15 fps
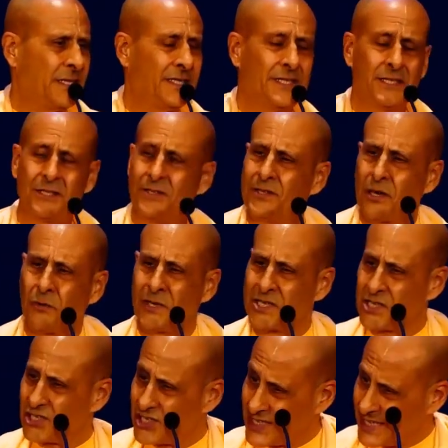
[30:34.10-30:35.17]
He didn't know a
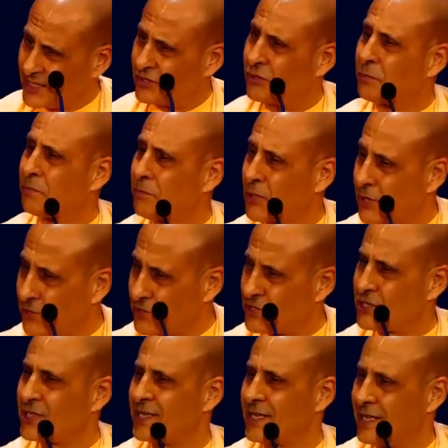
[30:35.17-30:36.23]
single
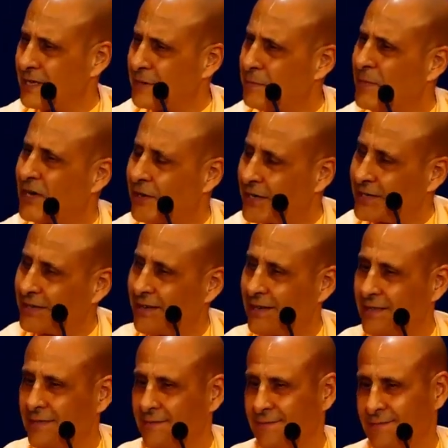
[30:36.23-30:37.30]
person in
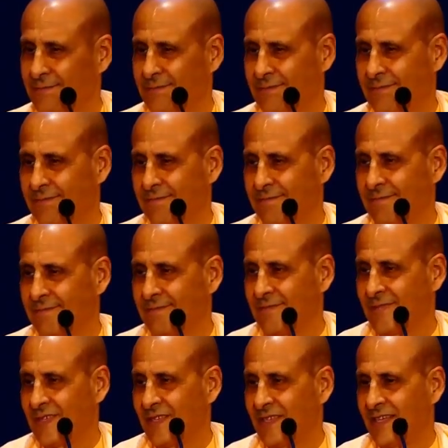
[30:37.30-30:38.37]
America.
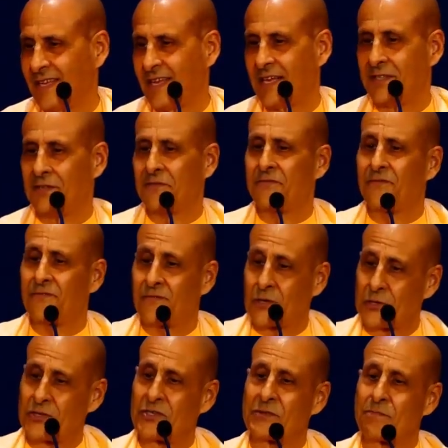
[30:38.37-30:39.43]
And the
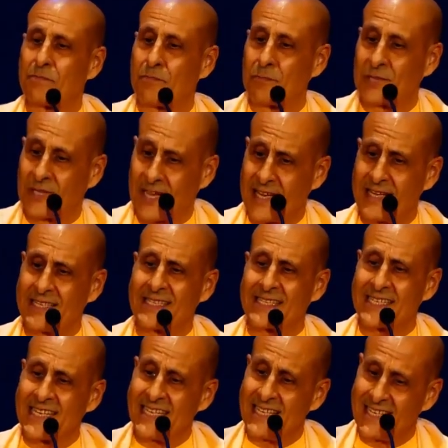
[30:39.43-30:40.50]
first
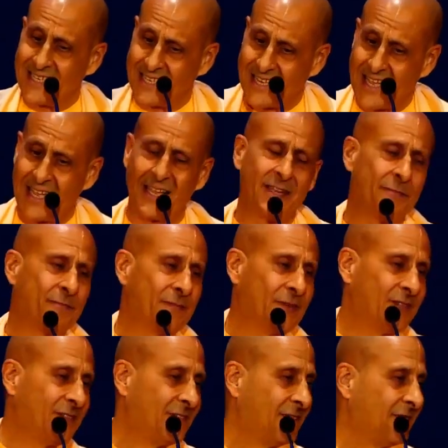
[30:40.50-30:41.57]
place he came
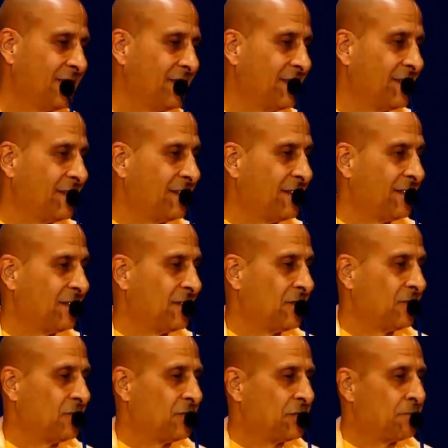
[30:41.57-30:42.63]

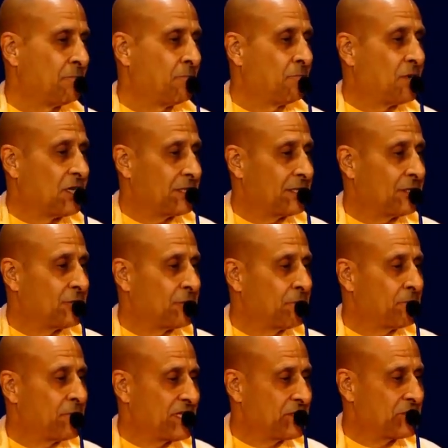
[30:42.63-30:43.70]
was Butler,